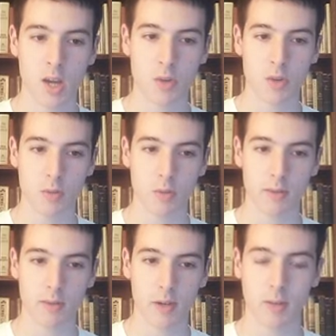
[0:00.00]
bishop
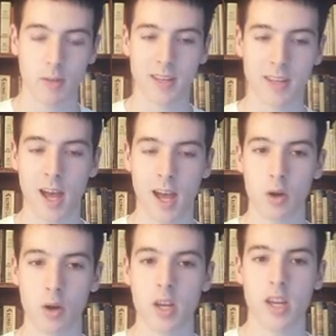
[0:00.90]
e3, but
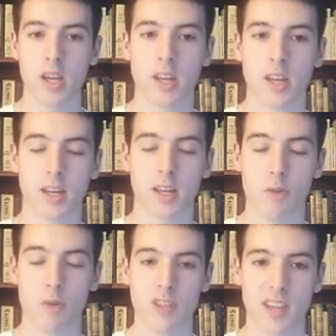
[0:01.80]
now
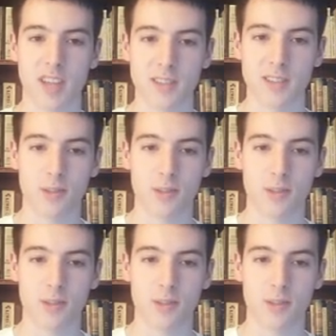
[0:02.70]
Nakamura decides